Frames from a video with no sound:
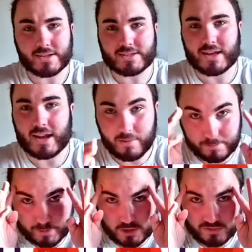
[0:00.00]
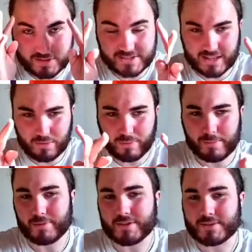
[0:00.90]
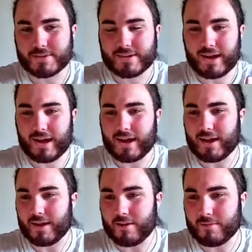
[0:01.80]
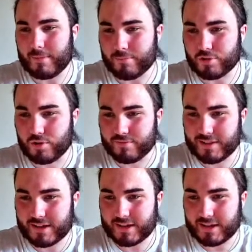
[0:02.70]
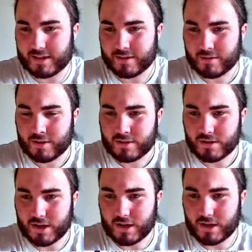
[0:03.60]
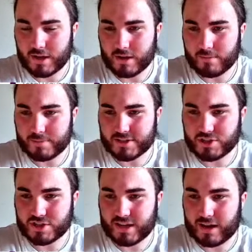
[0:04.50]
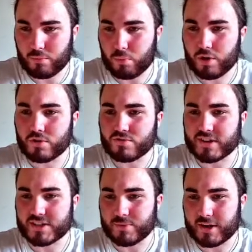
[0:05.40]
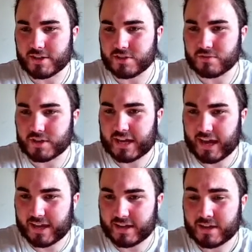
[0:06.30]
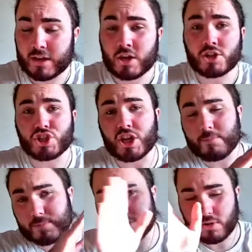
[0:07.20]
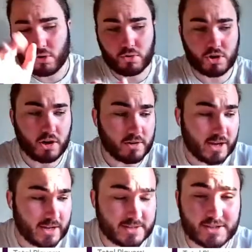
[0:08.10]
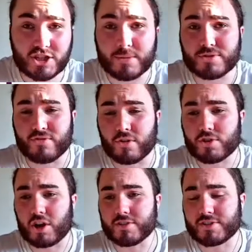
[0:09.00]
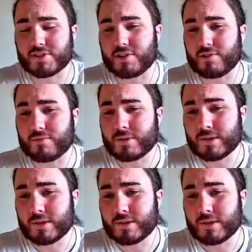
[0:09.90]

I said I'm picturing this like Wembley. I'm currently positioned at 122k. Chips all gone, guys. The chips are all gone, so